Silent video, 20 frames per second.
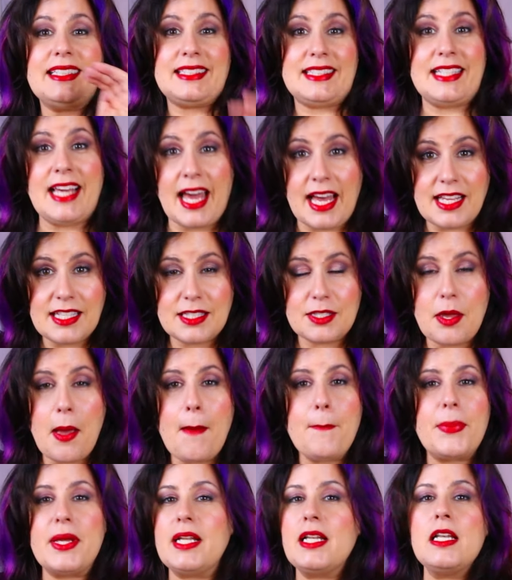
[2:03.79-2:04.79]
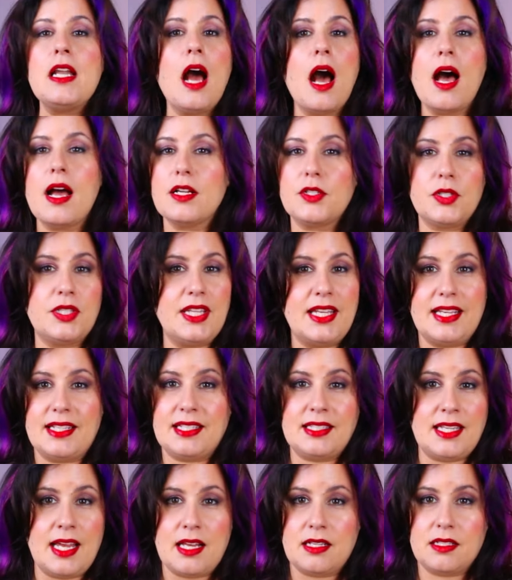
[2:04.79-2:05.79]
Yes, but not to the
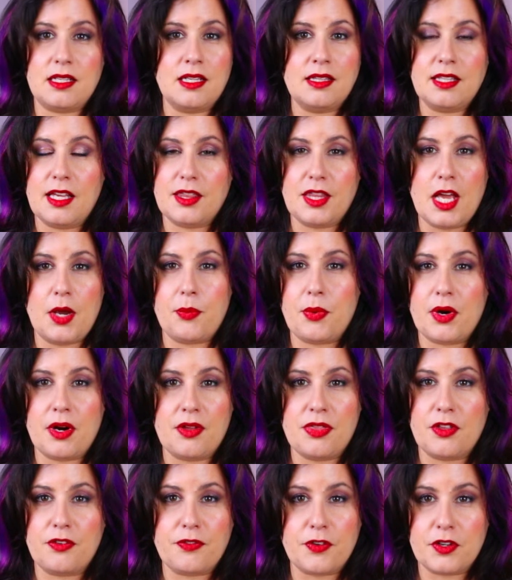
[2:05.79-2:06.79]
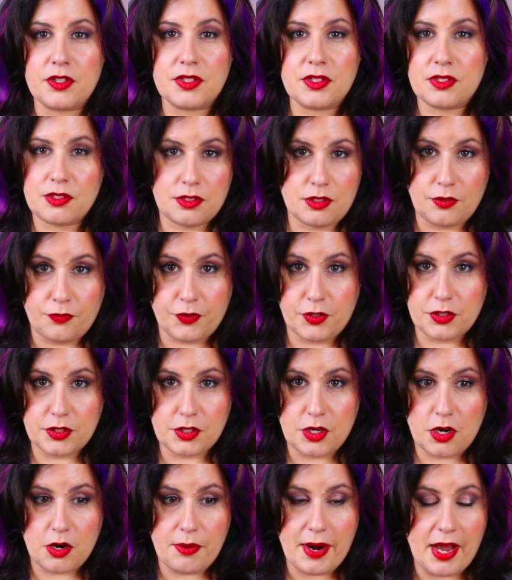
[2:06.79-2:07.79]
extent that they were in the first
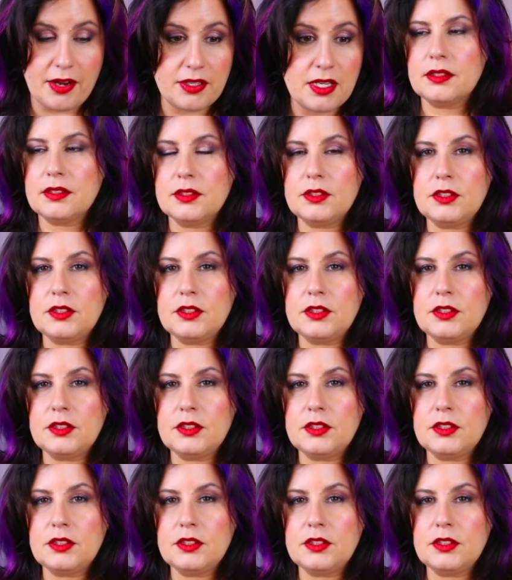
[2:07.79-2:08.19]
go around.